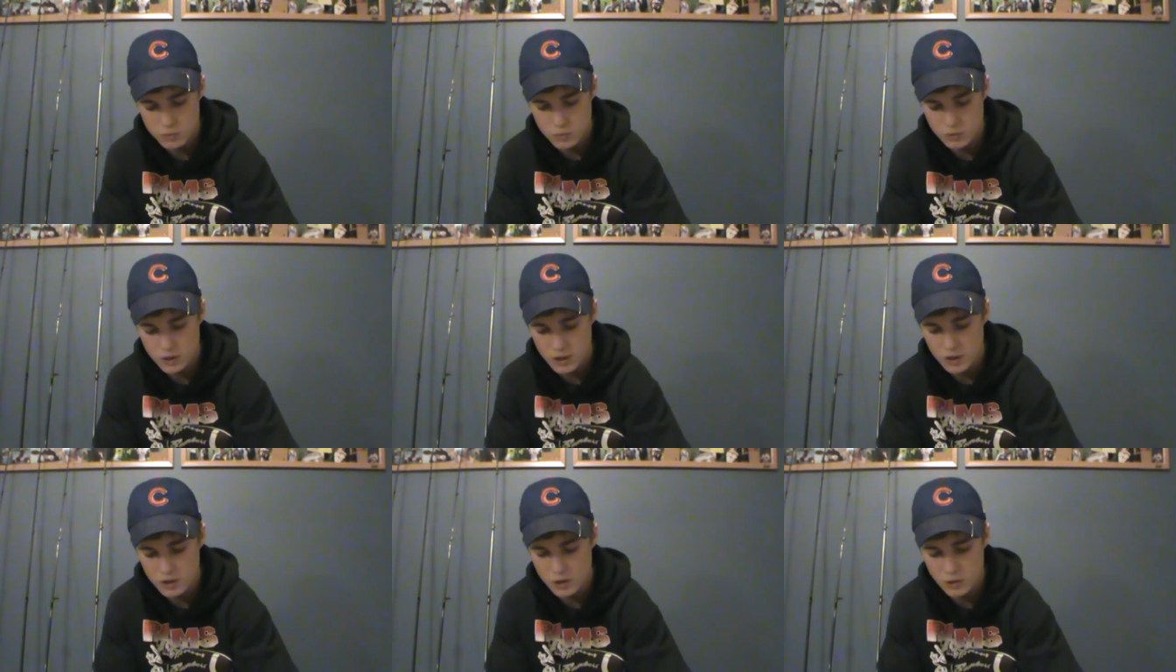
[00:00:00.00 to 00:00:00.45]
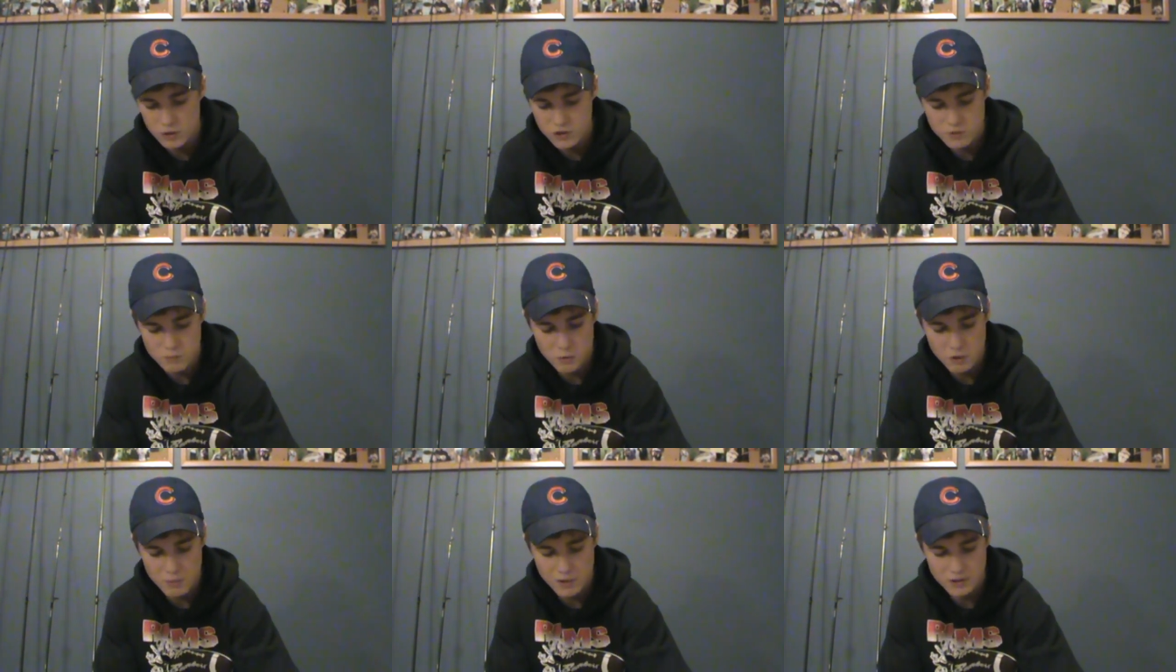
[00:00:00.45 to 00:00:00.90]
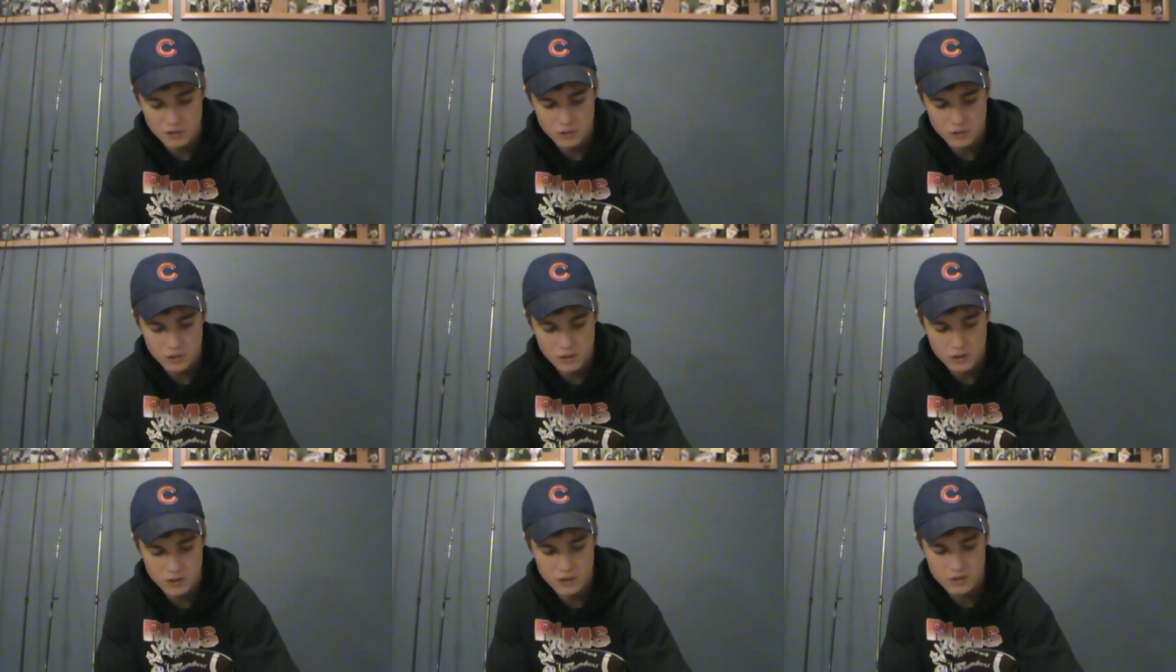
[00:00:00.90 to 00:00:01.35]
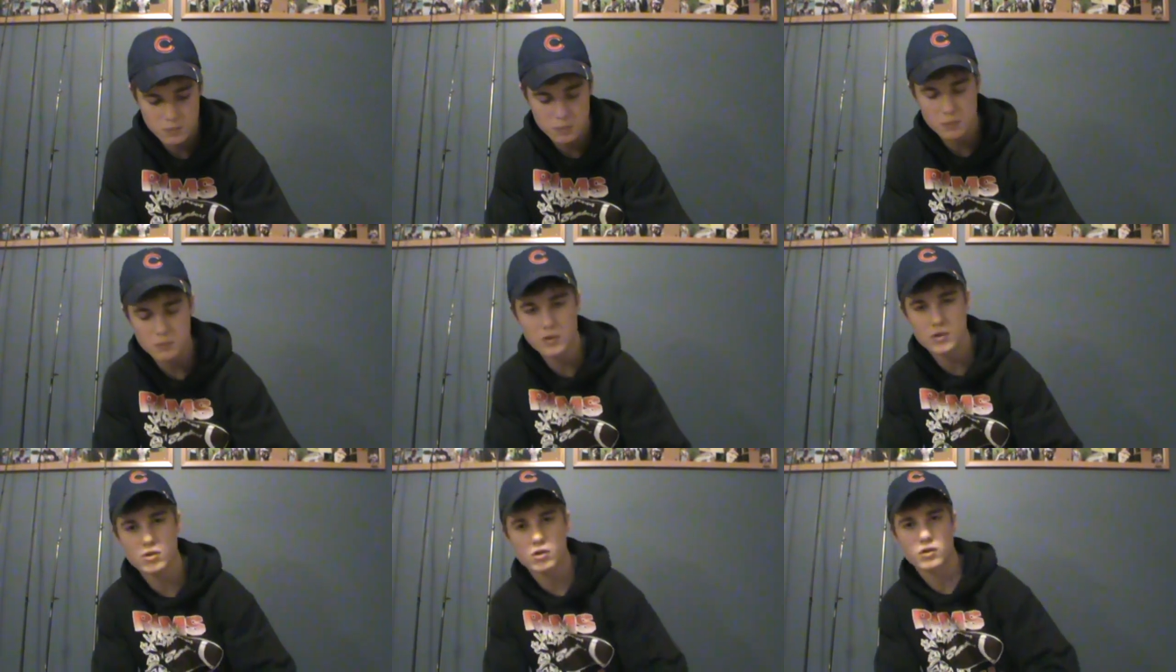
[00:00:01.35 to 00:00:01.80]
What I know the smallmouth are gonna hit. It's
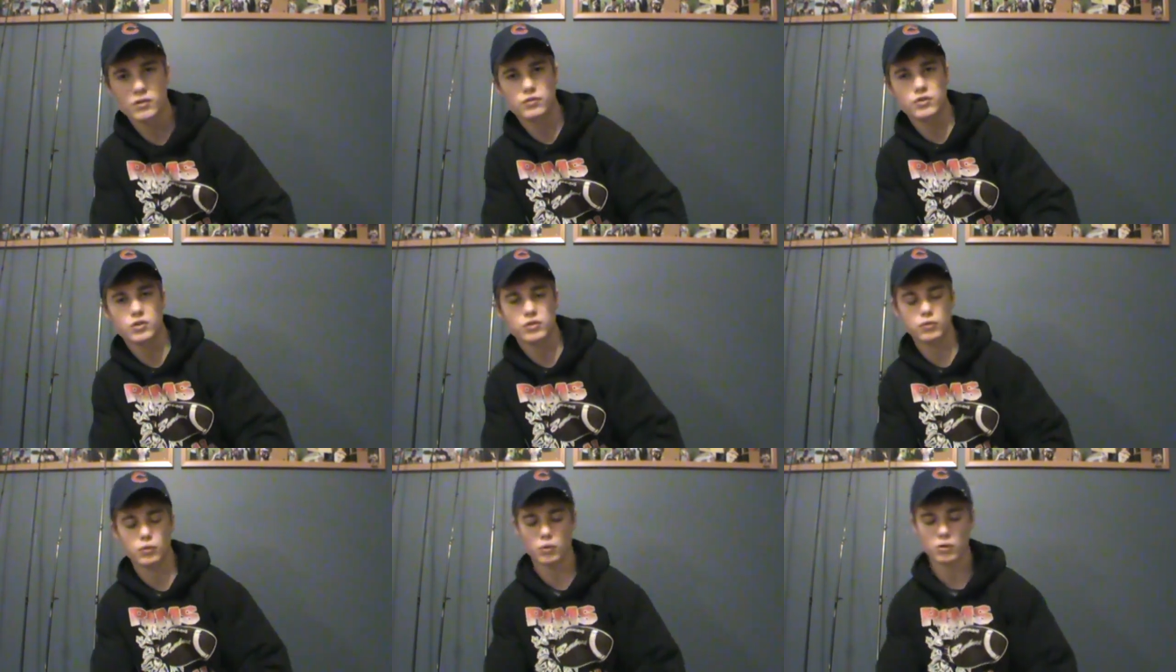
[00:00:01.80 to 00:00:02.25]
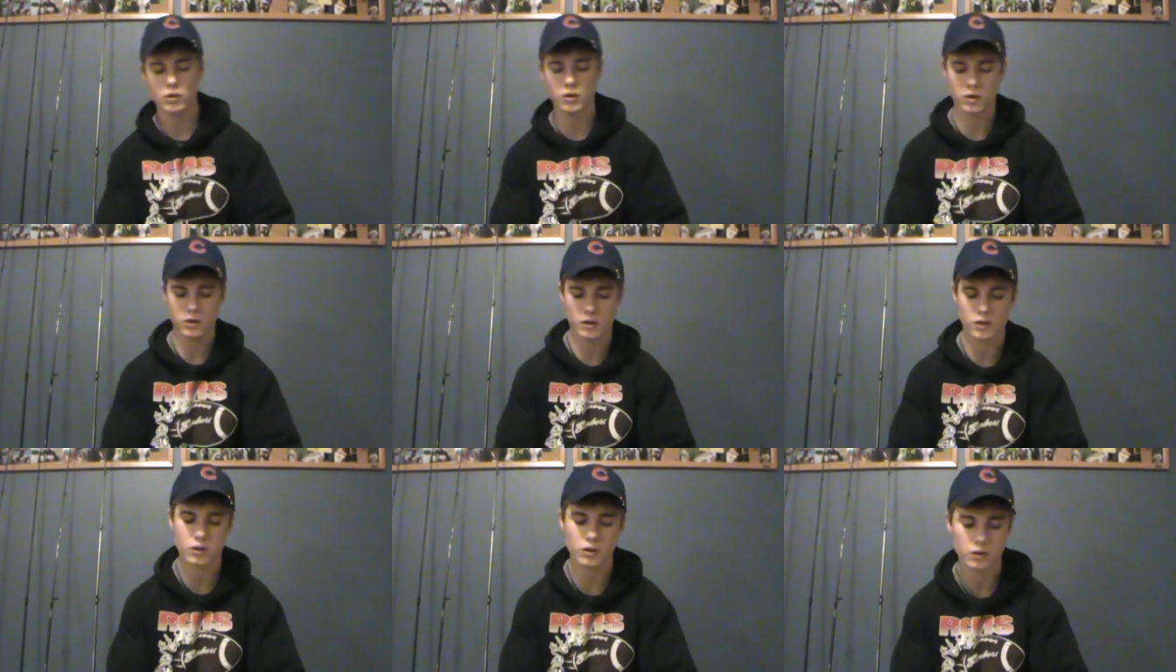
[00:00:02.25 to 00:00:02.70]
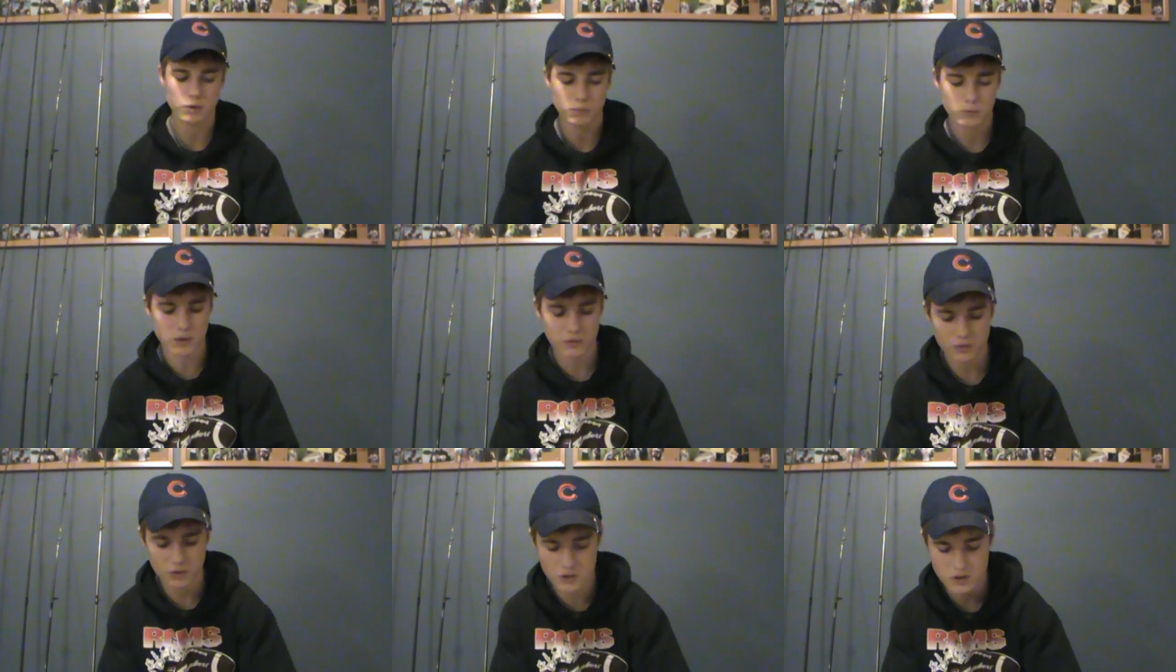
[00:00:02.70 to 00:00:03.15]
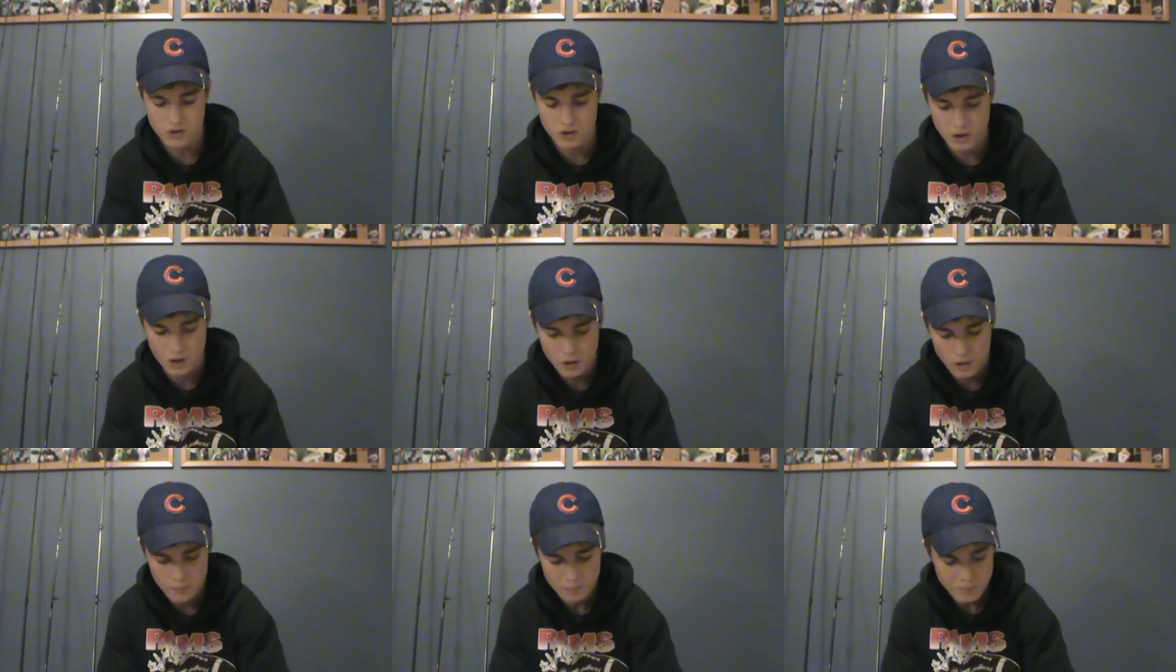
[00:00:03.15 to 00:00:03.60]
pretty much all I fish for in the rivers.
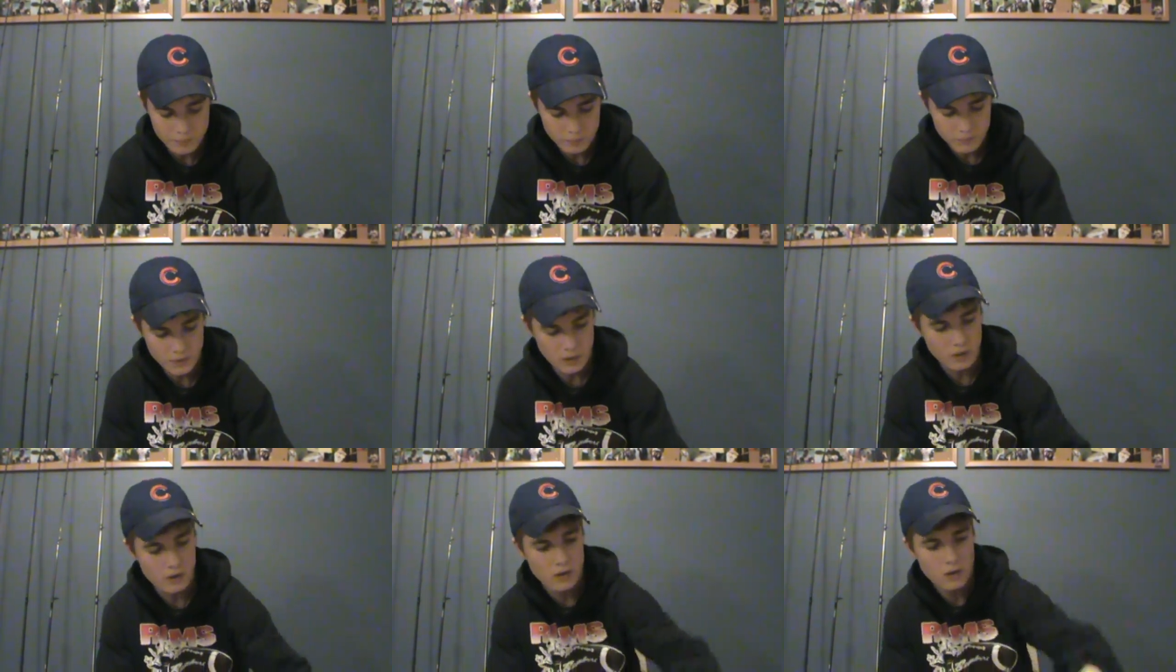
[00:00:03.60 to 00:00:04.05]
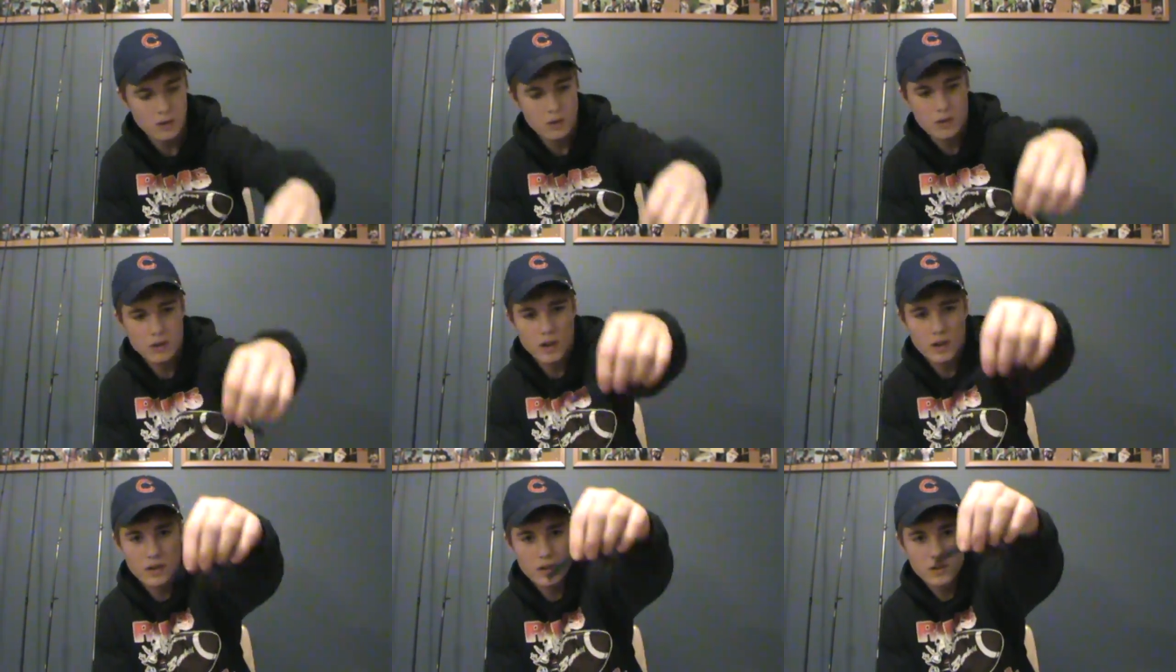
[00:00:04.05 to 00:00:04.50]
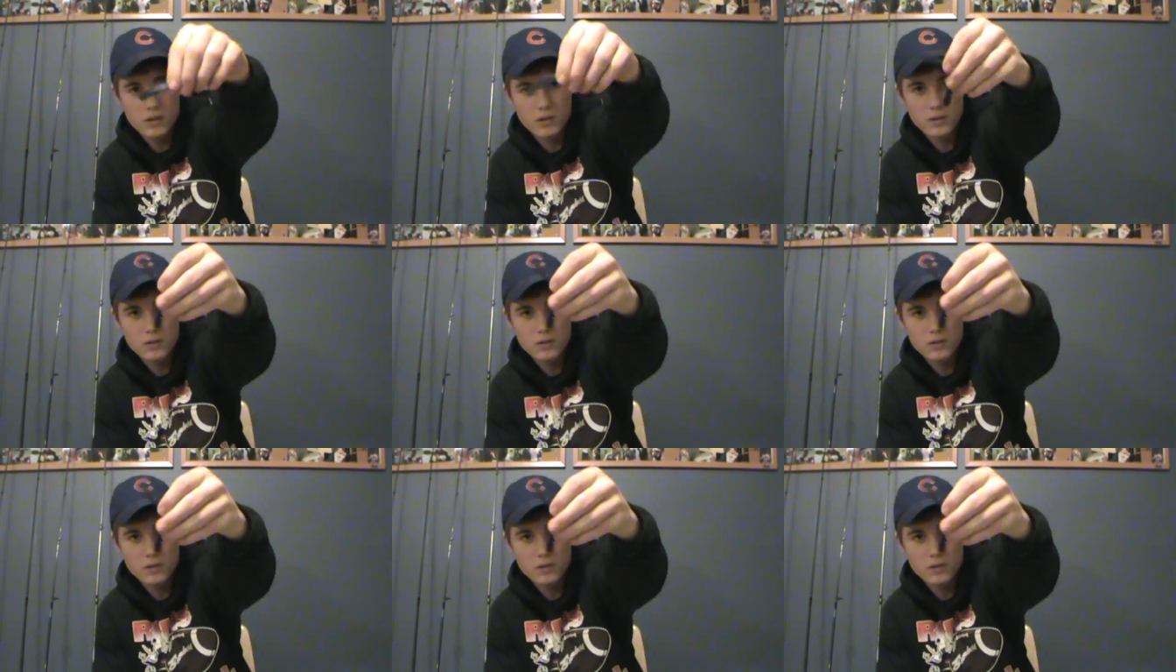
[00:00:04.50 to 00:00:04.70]
Got